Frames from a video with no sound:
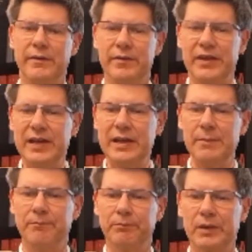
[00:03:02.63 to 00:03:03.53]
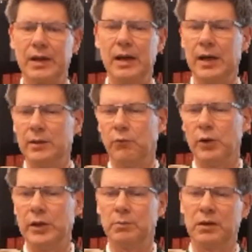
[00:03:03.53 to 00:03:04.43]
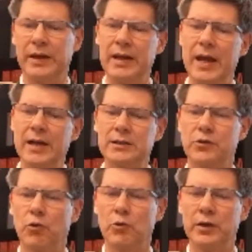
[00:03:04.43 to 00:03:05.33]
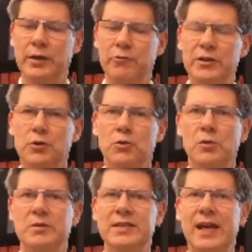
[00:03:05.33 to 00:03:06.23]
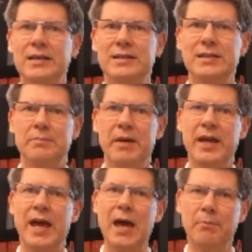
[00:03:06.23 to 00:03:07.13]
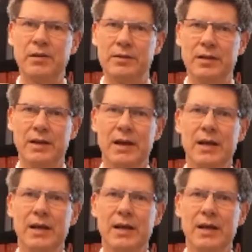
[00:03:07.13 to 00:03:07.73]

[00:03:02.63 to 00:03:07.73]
the unavoidable and extraordinary circumstances may happen,